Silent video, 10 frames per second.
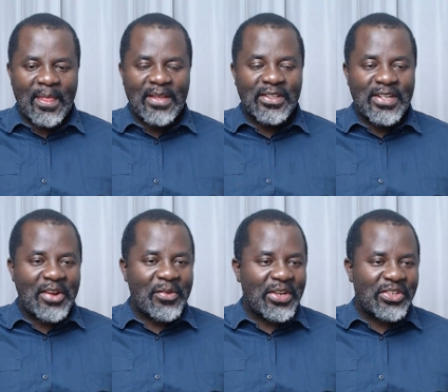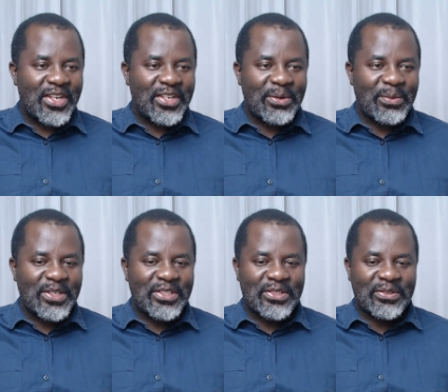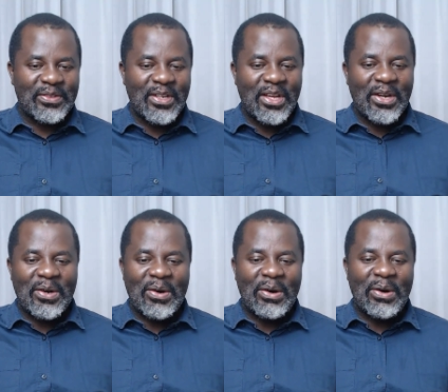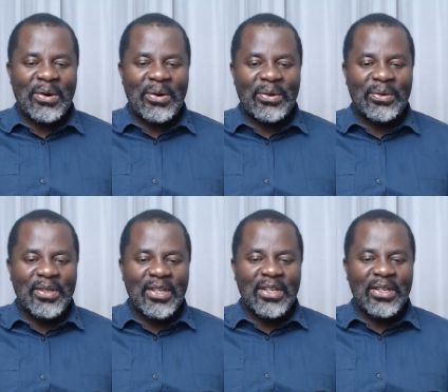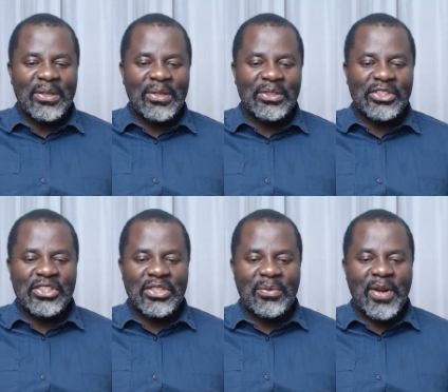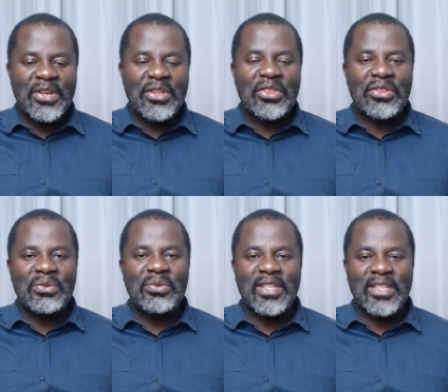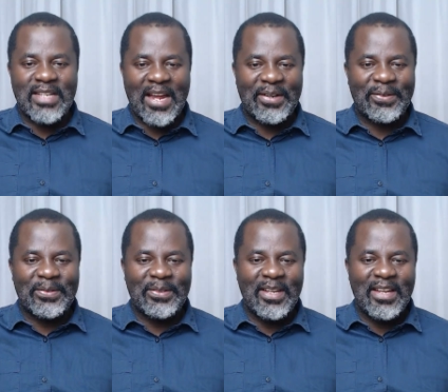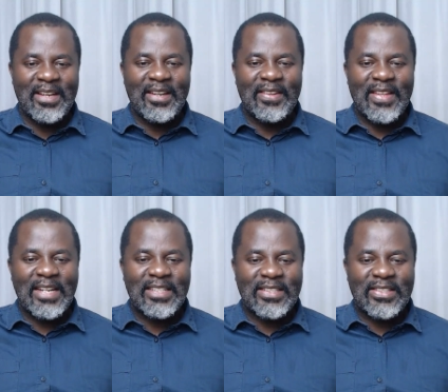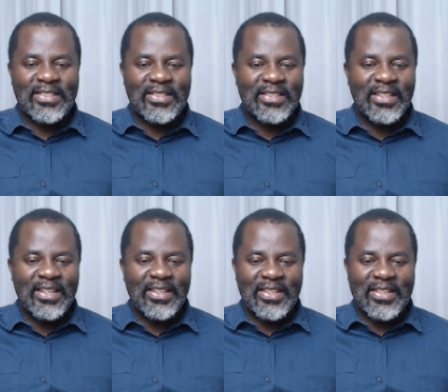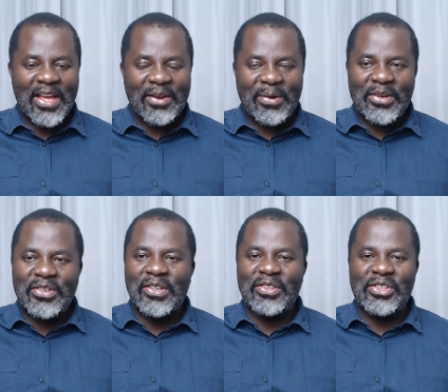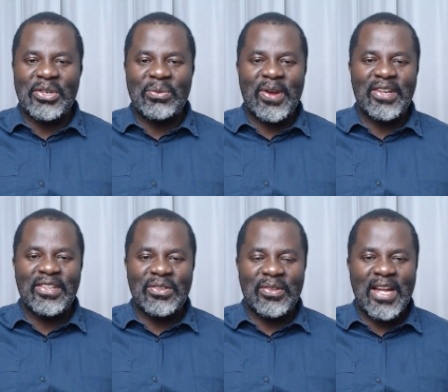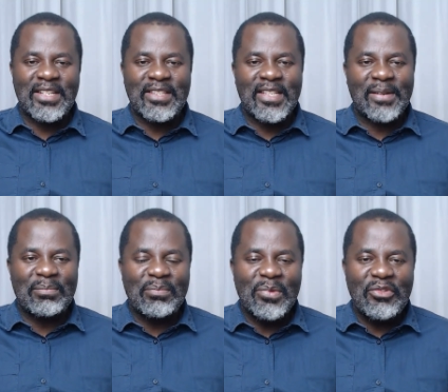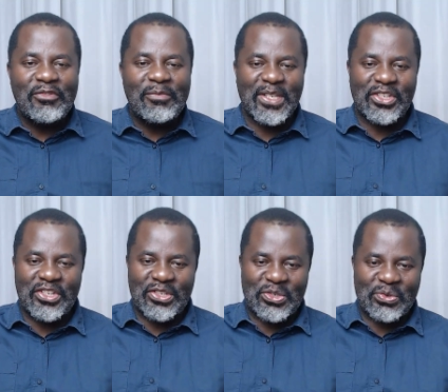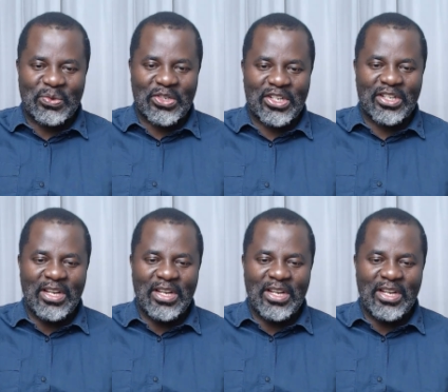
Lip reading: direction he went to. Or she ran through the tunnel. That's the direction she went, or that's the movement she took.